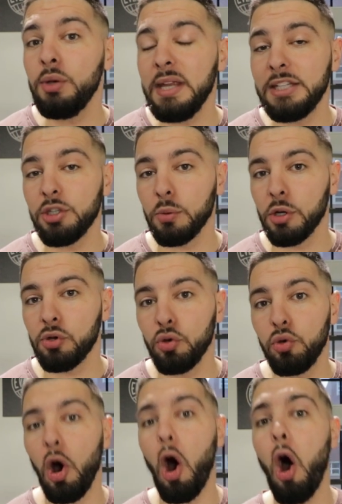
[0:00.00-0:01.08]
need to
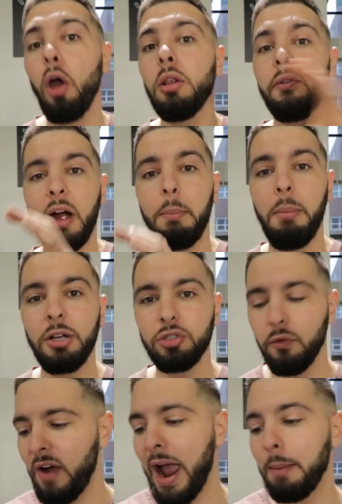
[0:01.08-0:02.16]
recruit all of our muscle
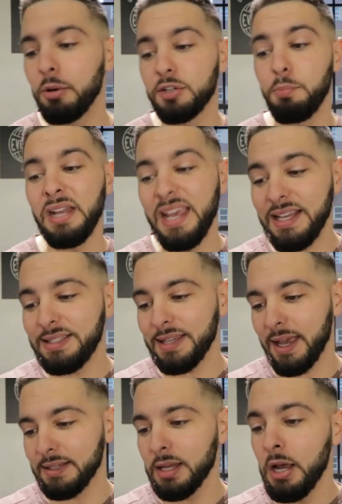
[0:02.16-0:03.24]
fibers, but he
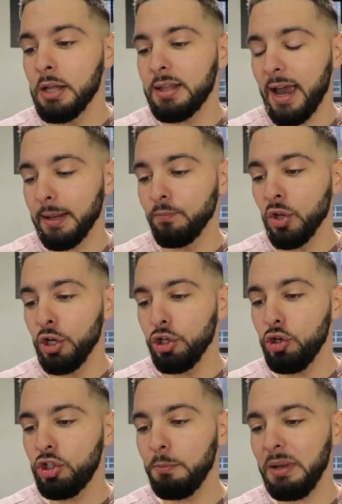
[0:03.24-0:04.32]
says that
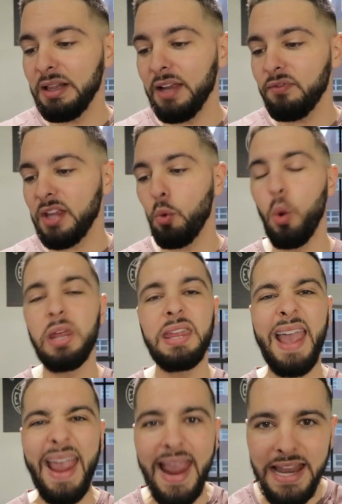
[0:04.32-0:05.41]
you should be lifting with
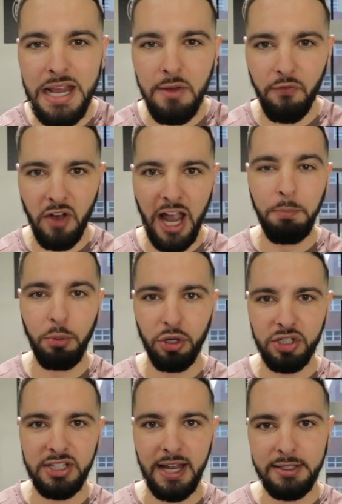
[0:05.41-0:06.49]

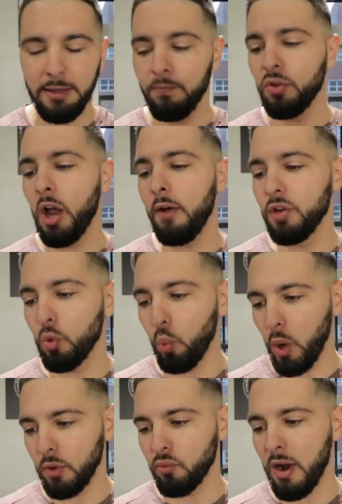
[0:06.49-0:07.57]
85% of your
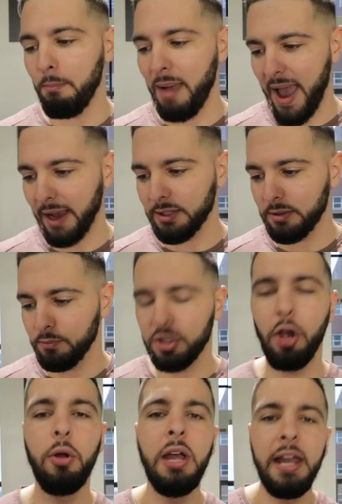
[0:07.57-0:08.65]
one rep max.
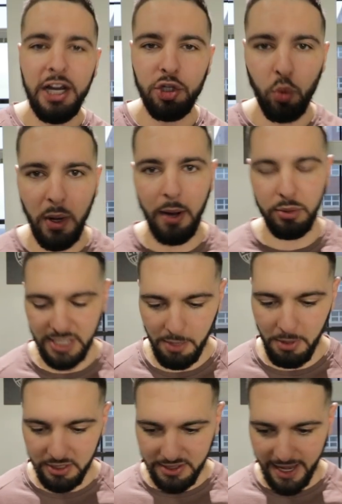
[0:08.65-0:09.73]
So here's what I will say
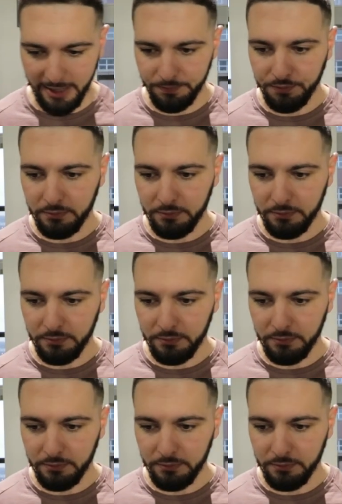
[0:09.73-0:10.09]
about that.